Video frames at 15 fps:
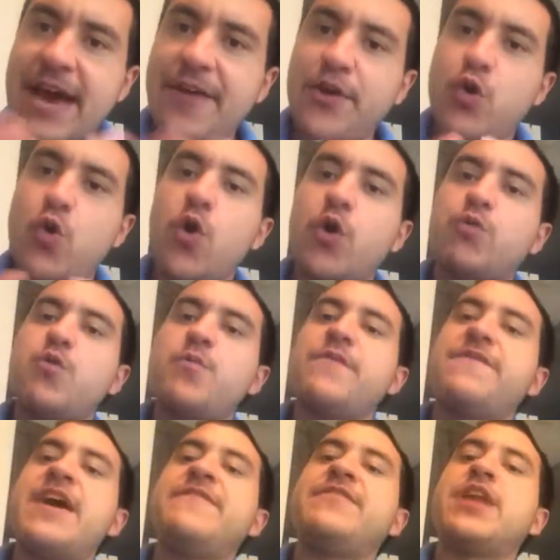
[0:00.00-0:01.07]
how the courtroom
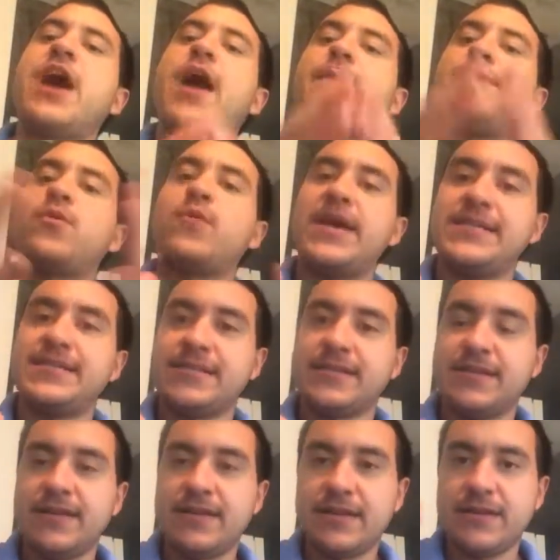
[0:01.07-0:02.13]
of heaven operates.